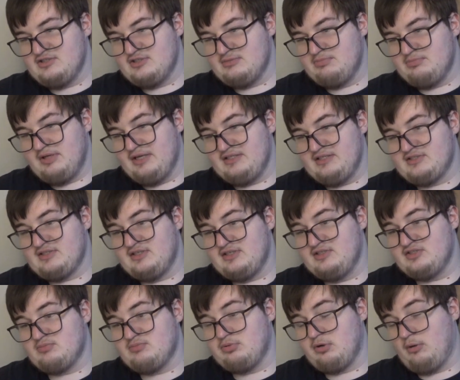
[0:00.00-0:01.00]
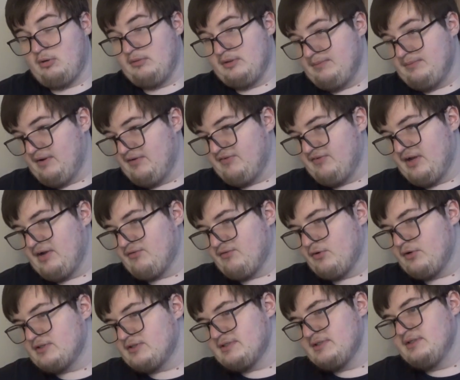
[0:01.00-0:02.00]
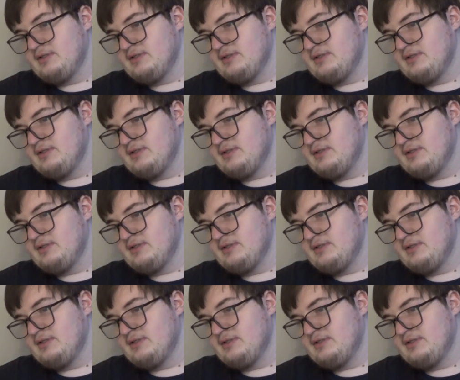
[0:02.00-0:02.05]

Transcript: Blaziken is probably my favourite.